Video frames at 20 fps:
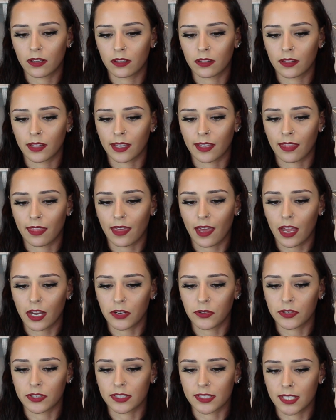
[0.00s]
like
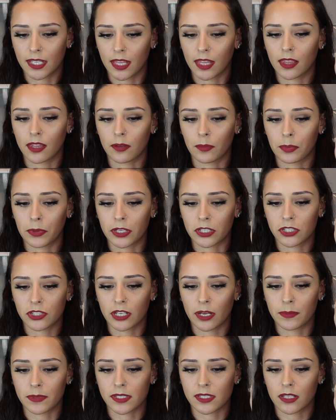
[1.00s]
that, you can see that the Blush
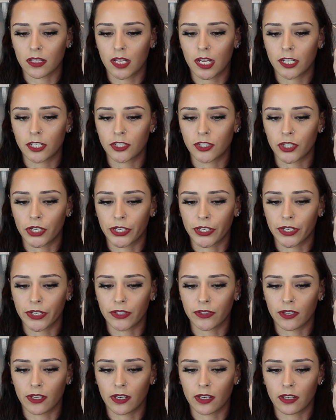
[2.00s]
Gems is a lot
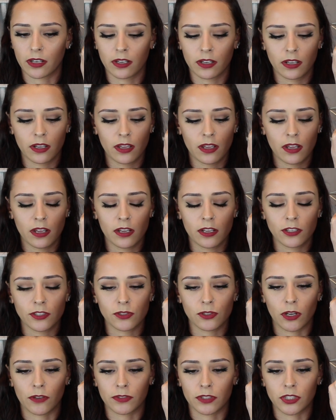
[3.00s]
darker than
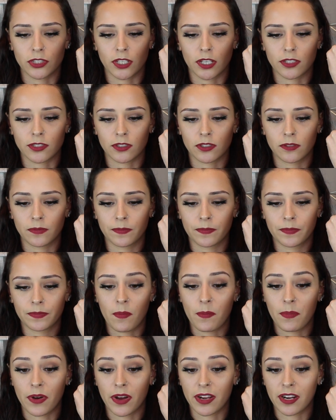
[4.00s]
Soft and Gentle.
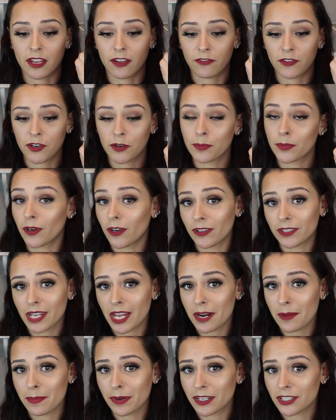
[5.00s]
But if you're balling
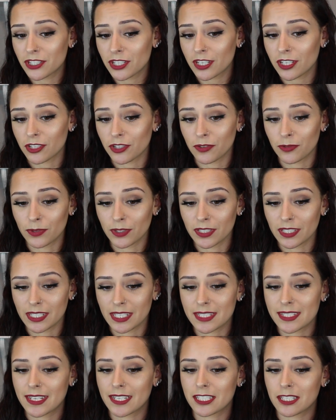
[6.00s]
on a budget and you really
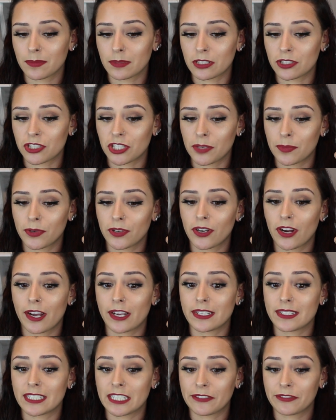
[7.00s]
need to get something cheaper,
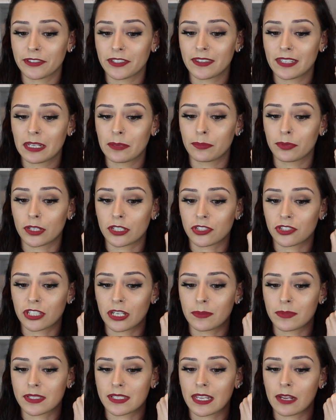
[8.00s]
I definitely think Blush
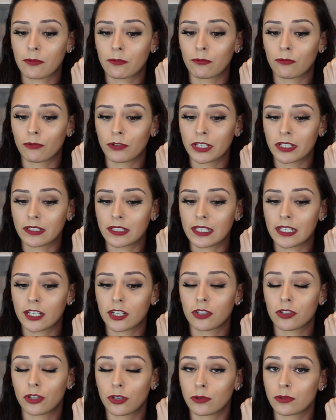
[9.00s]
Gems is a really
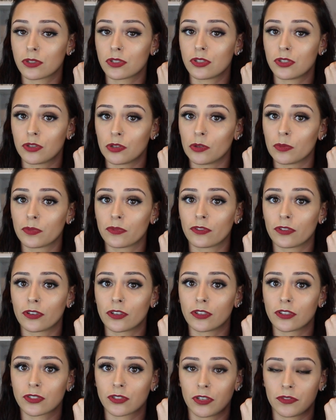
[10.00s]
close dupe
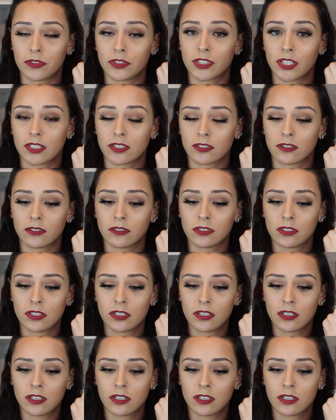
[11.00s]
for Soft and Gentle.